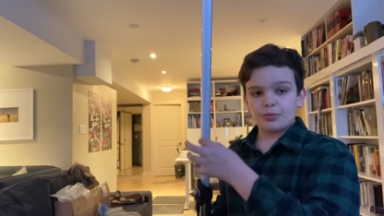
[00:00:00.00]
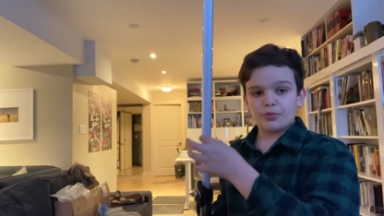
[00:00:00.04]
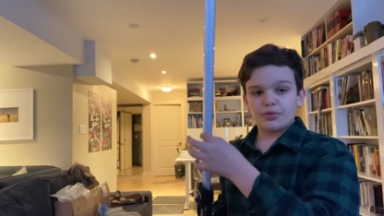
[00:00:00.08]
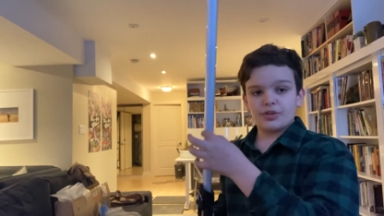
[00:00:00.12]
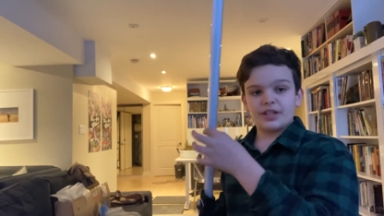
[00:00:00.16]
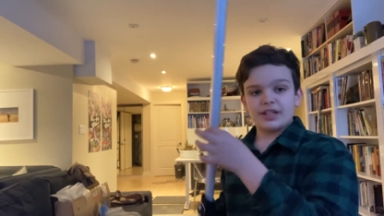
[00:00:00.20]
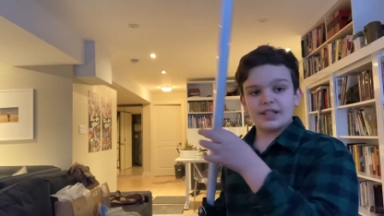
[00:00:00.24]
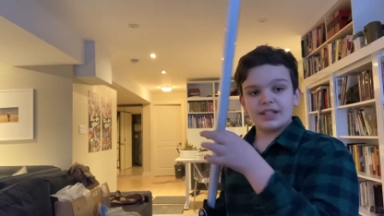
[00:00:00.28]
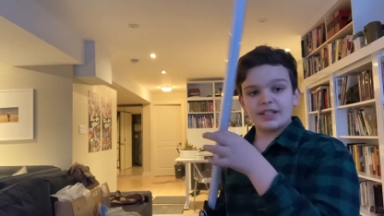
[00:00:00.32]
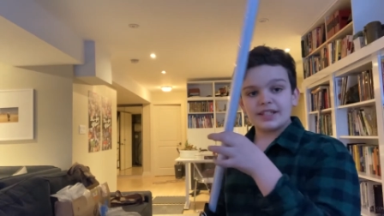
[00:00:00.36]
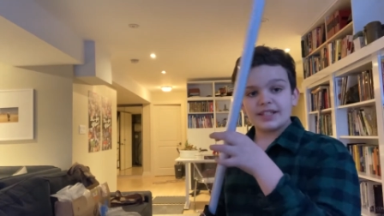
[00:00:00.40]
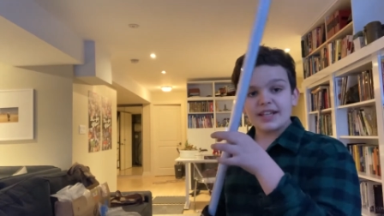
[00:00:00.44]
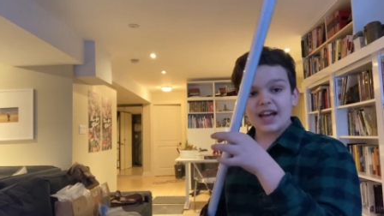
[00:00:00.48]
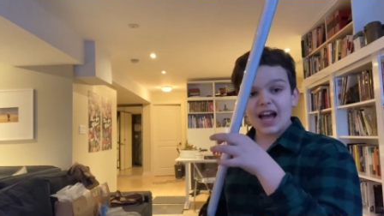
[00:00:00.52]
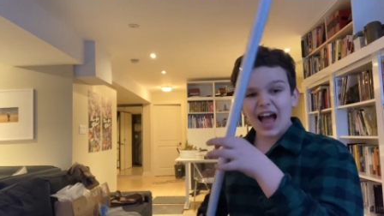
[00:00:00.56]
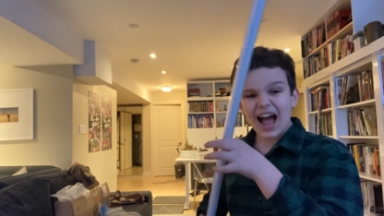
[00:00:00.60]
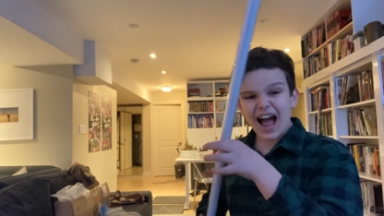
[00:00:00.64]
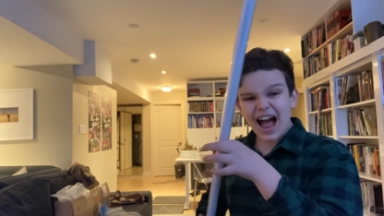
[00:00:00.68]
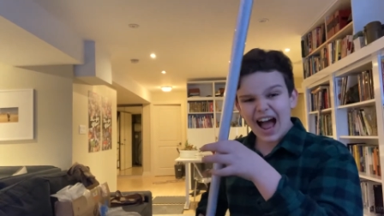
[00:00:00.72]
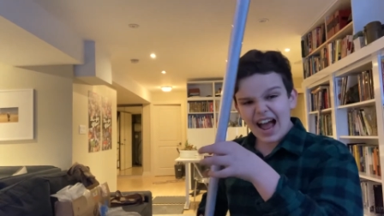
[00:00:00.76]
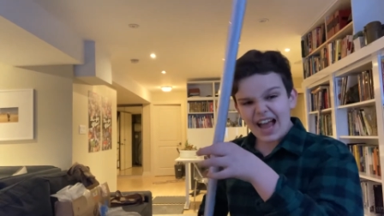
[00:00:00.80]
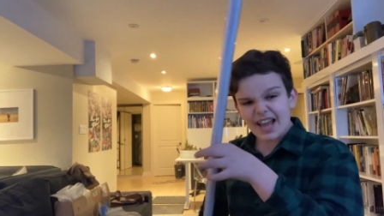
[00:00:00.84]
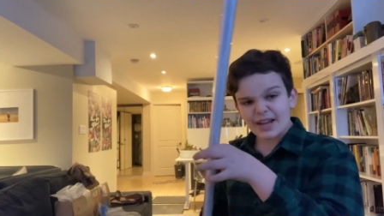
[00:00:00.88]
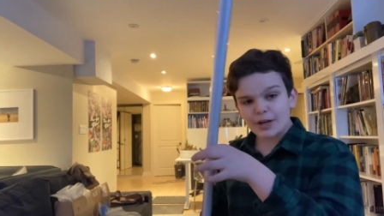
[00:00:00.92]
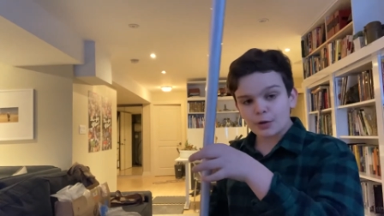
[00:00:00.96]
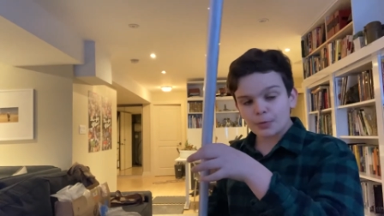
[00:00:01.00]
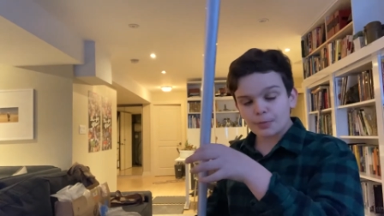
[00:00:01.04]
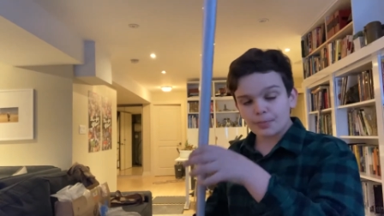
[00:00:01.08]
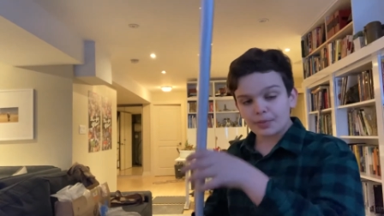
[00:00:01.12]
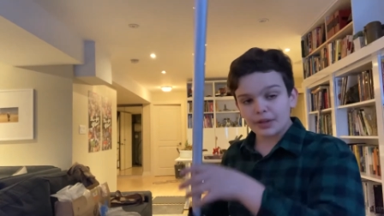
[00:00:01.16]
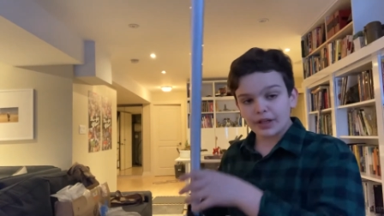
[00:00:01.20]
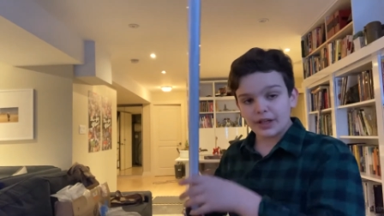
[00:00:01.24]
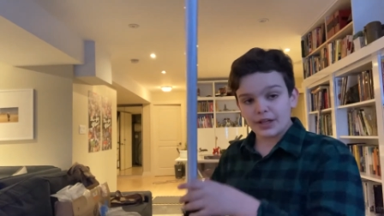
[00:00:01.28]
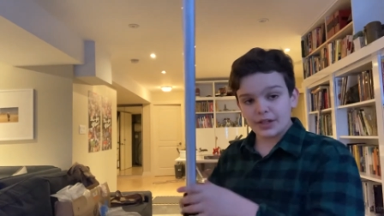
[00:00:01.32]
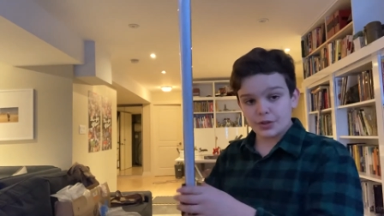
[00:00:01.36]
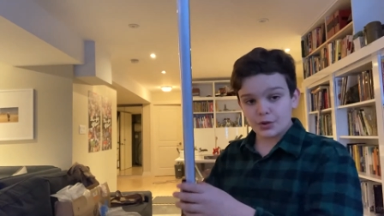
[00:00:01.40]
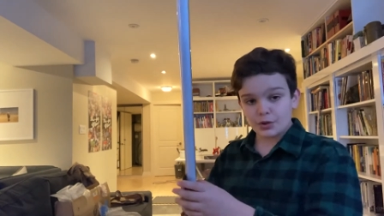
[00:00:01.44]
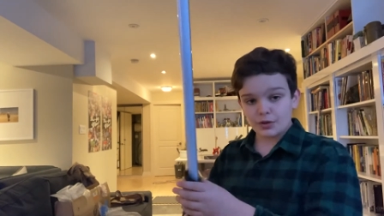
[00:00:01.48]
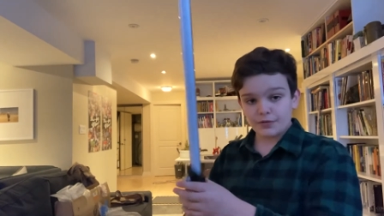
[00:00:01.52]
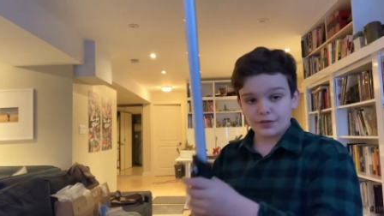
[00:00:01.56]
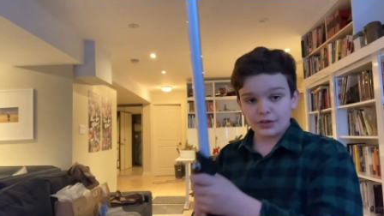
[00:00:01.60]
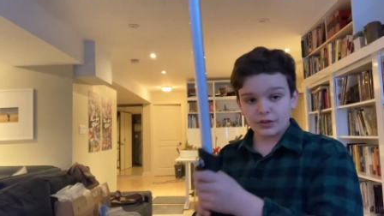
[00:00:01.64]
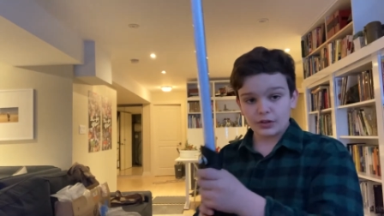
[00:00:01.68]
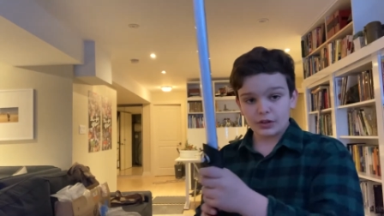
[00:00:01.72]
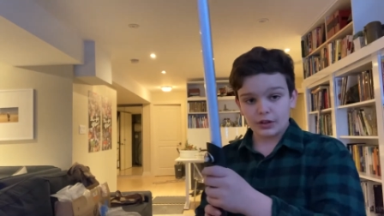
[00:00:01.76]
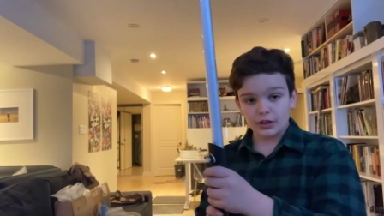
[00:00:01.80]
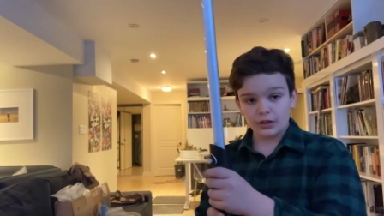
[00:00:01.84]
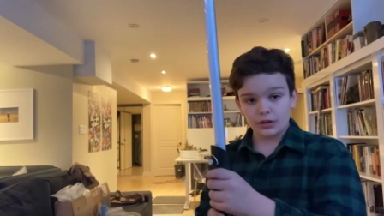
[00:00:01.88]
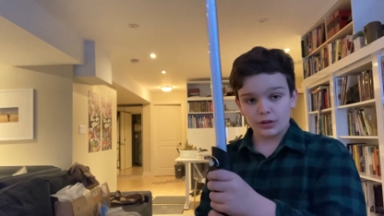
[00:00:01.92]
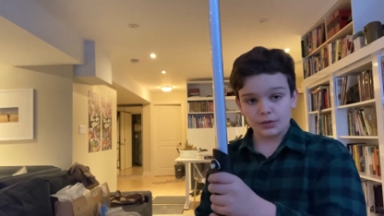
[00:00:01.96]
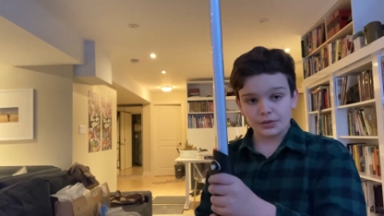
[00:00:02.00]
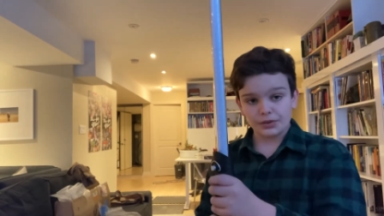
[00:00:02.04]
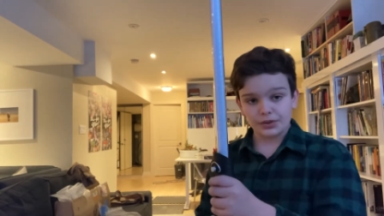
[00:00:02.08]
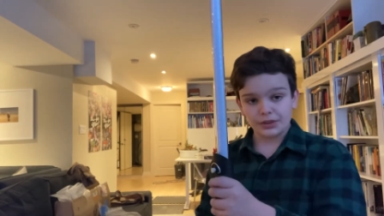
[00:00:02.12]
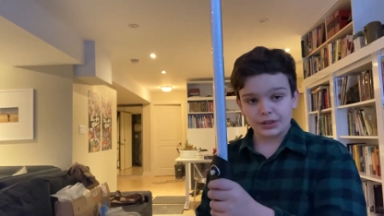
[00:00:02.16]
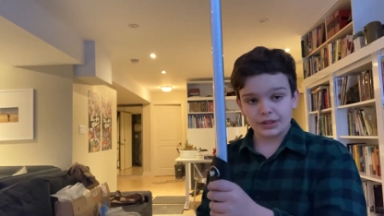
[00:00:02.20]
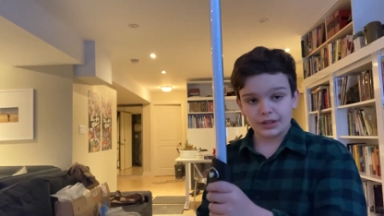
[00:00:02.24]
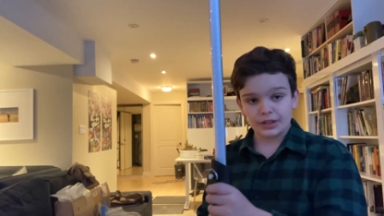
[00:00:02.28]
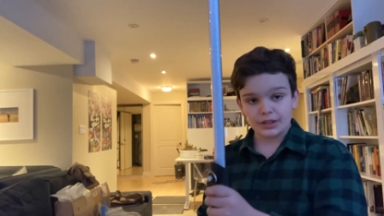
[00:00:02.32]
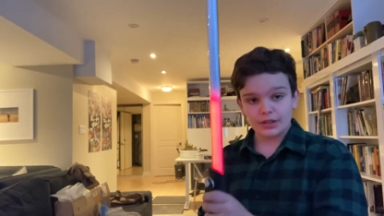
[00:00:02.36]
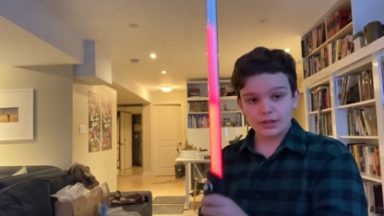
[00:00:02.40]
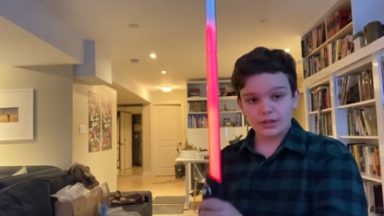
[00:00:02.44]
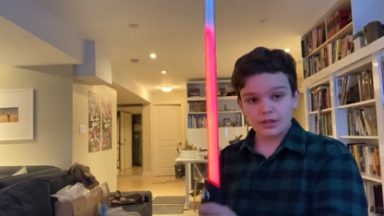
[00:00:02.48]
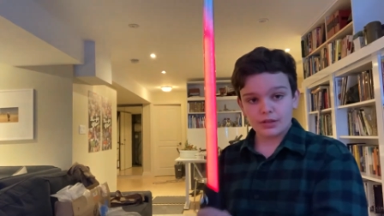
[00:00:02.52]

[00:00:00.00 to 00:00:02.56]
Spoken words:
the entire blade. So if you look closely,